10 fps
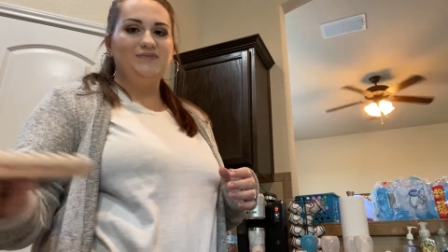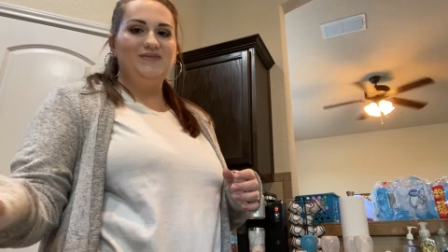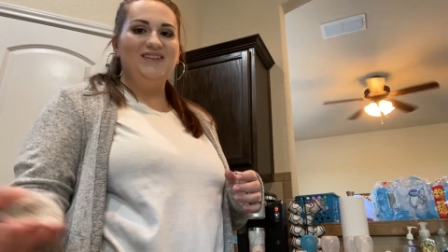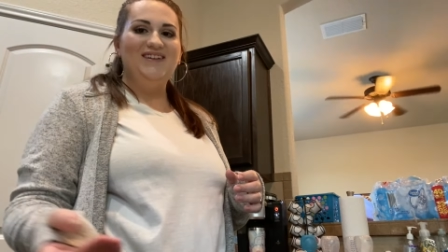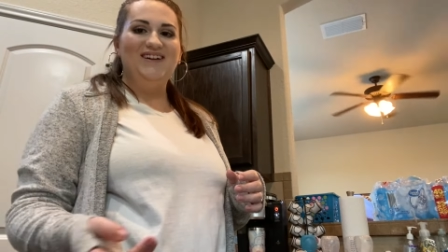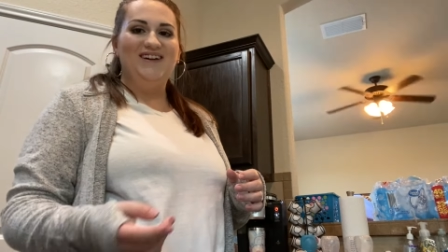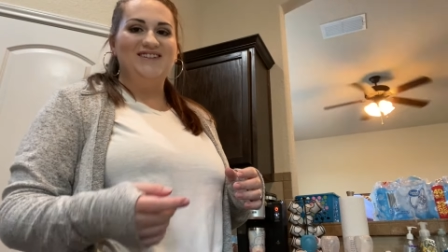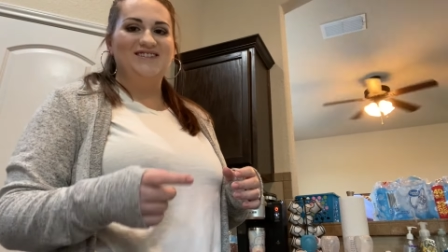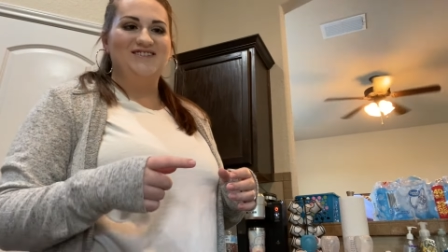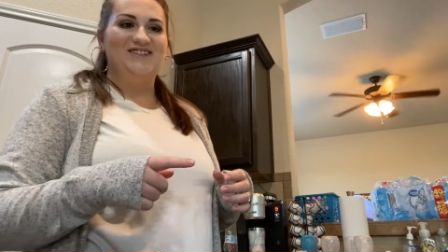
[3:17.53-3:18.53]
I
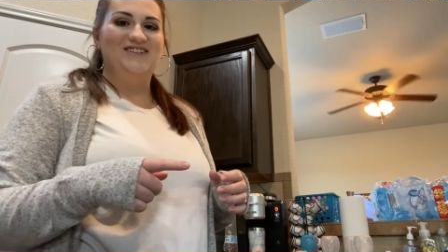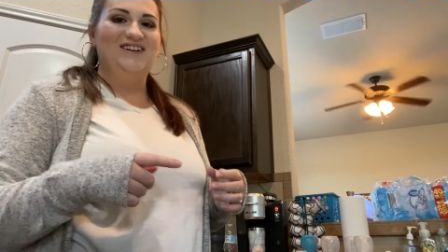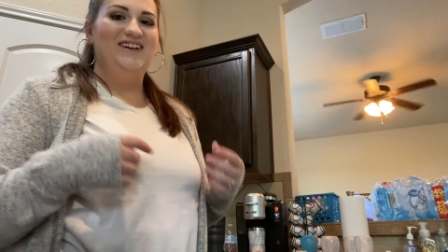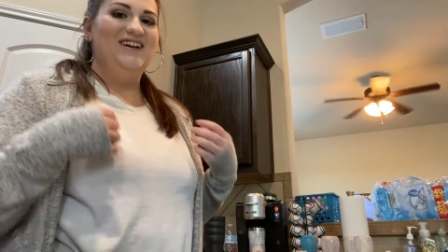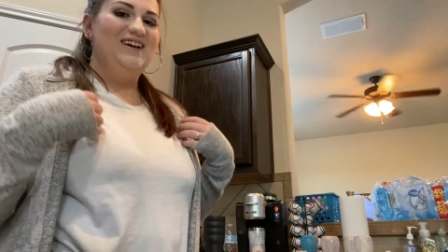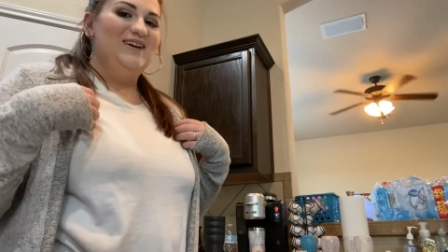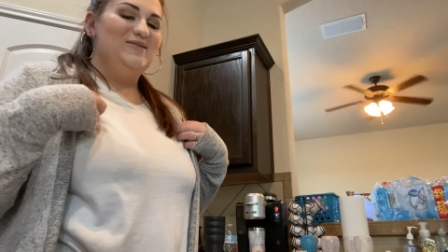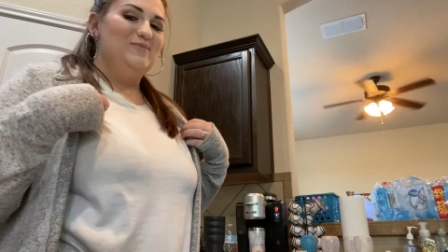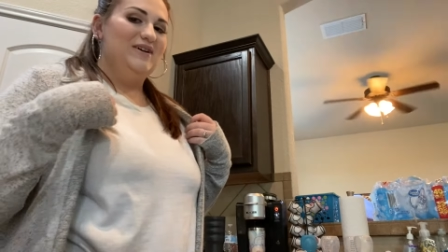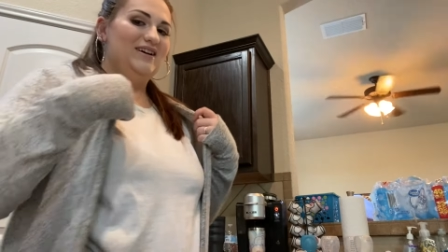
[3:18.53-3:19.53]
think it's trying to look,
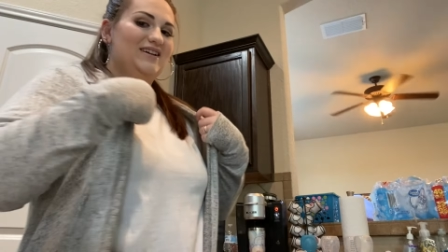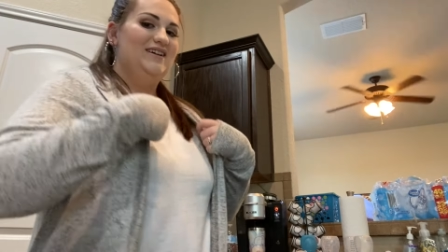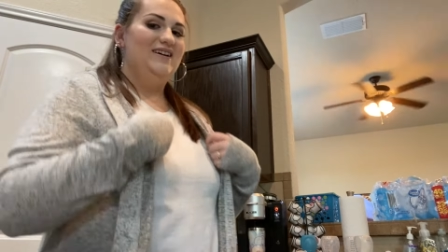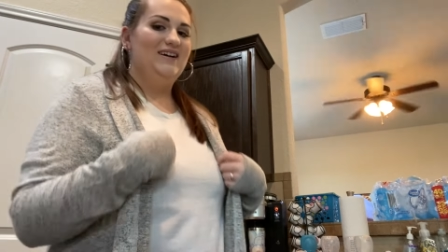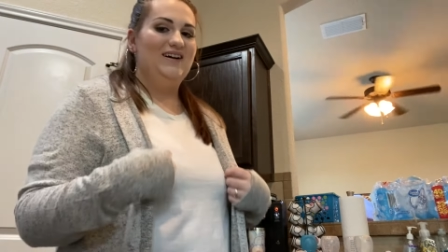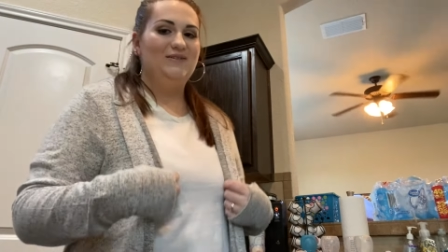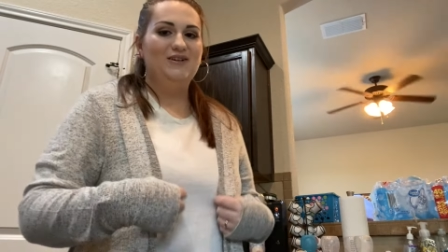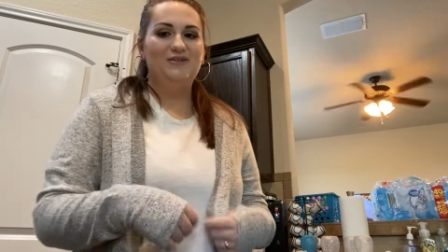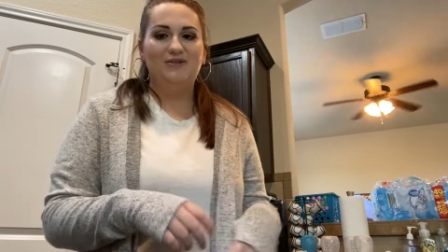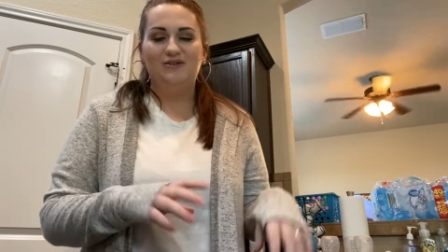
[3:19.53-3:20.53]
but I
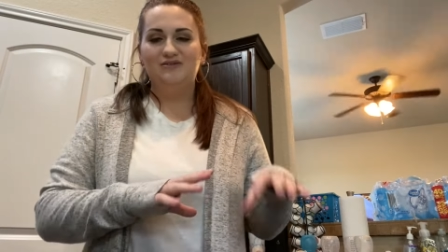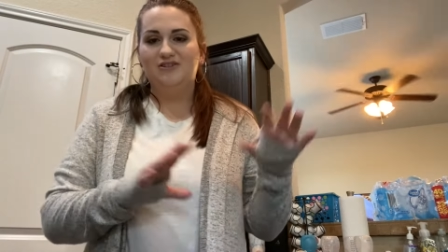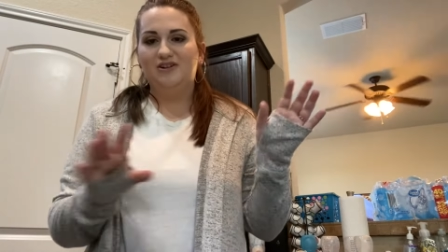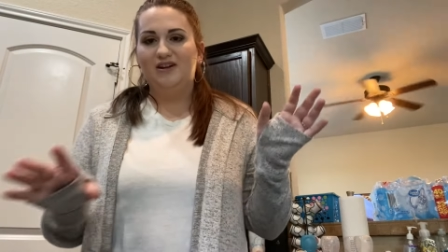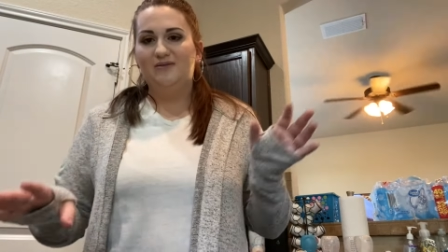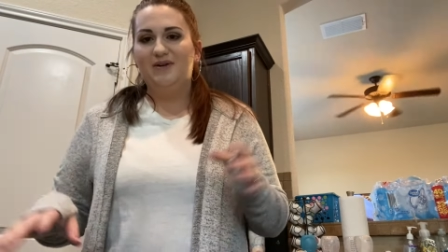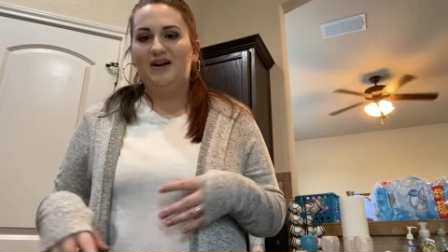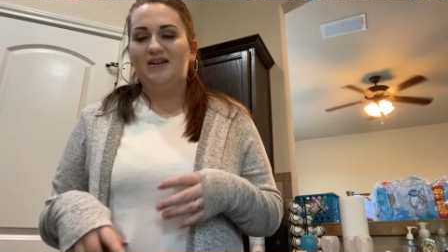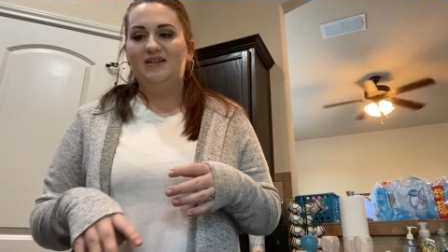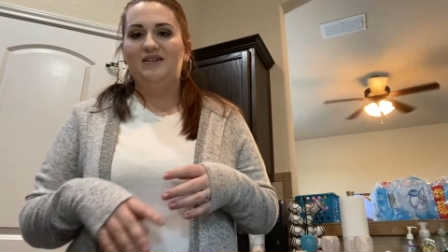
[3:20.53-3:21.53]
want to do a whole journey
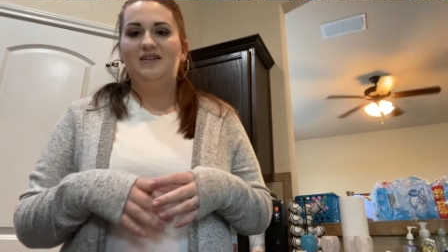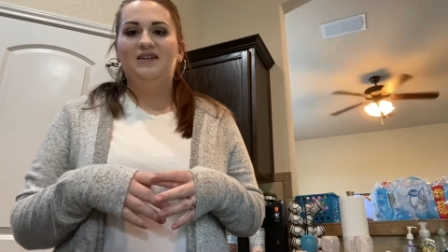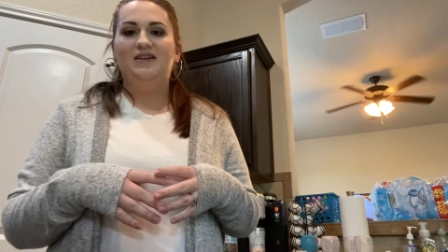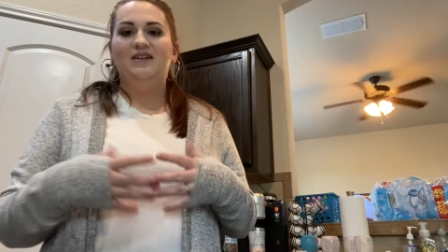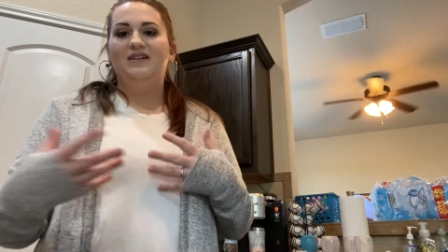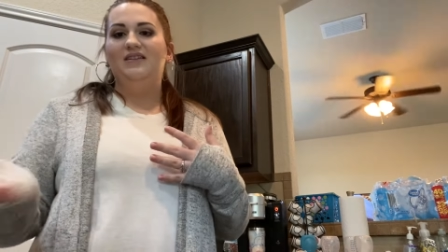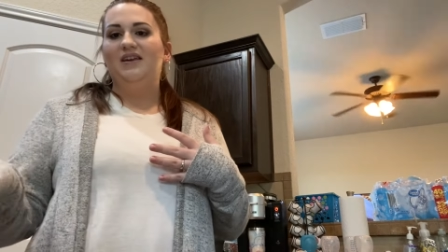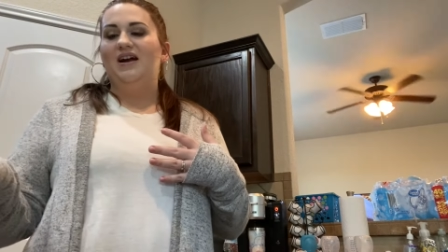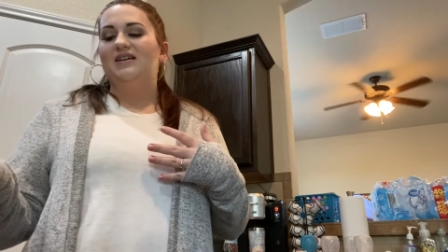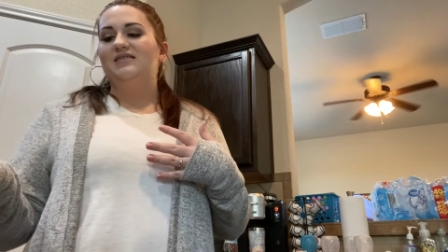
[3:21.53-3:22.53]
about it,
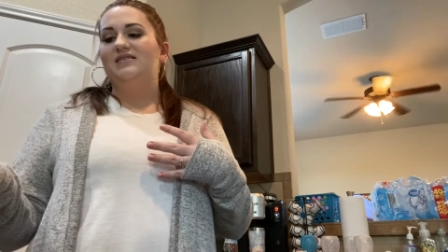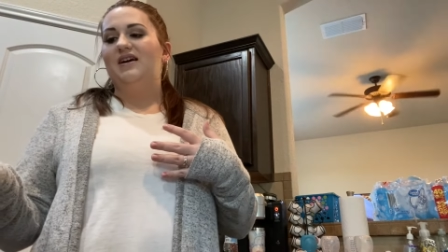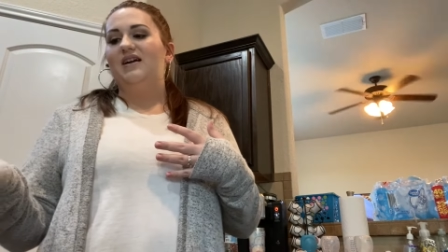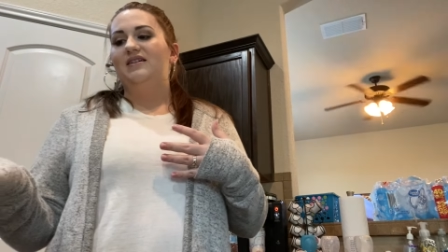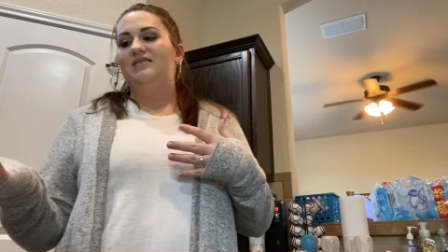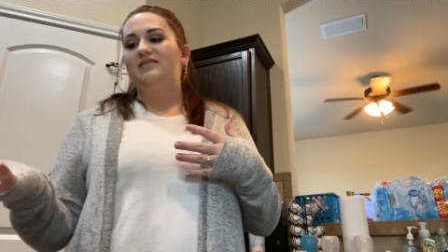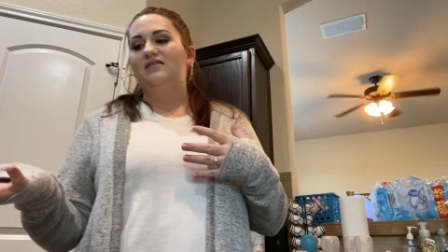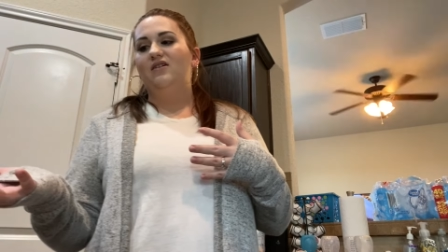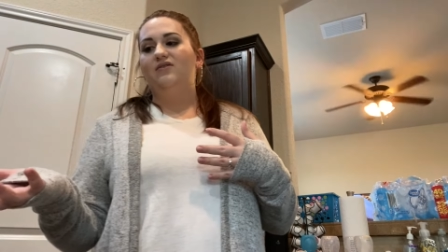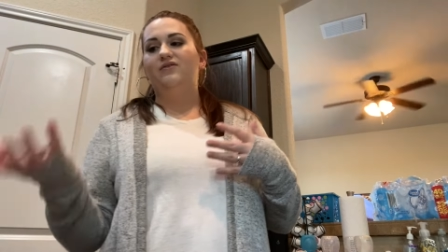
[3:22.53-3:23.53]
the Atkins diet
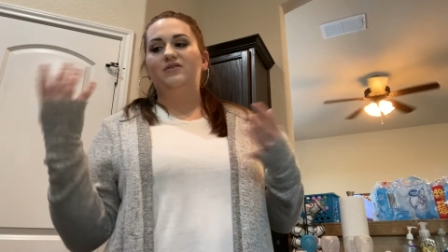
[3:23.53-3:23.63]
itself.